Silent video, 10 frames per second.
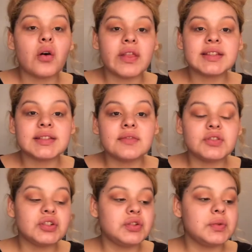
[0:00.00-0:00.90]
All that's left
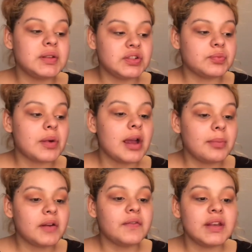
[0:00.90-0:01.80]
to do is
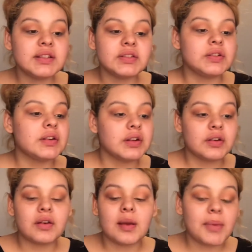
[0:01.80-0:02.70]
prime our face, so you're gonna
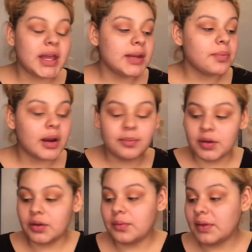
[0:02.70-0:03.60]
grab any
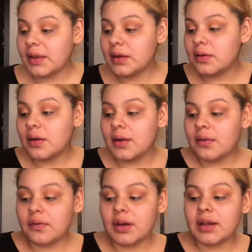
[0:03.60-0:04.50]
primer you like.
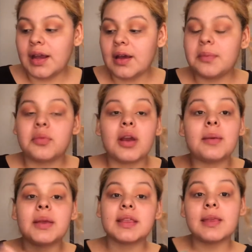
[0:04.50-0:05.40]
Right now I'm
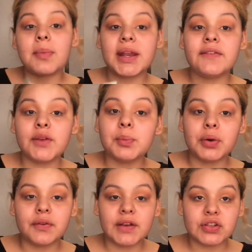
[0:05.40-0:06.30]
grabbing the Benefit
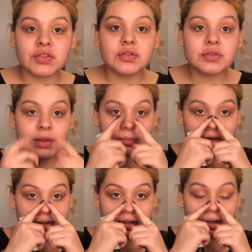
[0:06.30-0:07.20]
Professionals. I'm
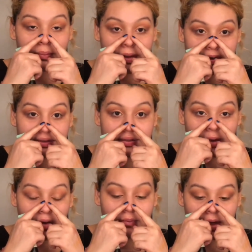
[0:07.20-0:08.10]
just gonna place this
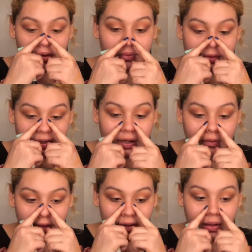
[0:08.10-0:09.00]
on my nose
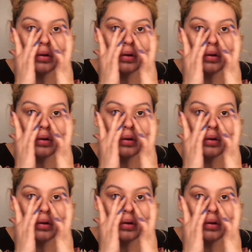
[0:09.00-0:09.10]
area.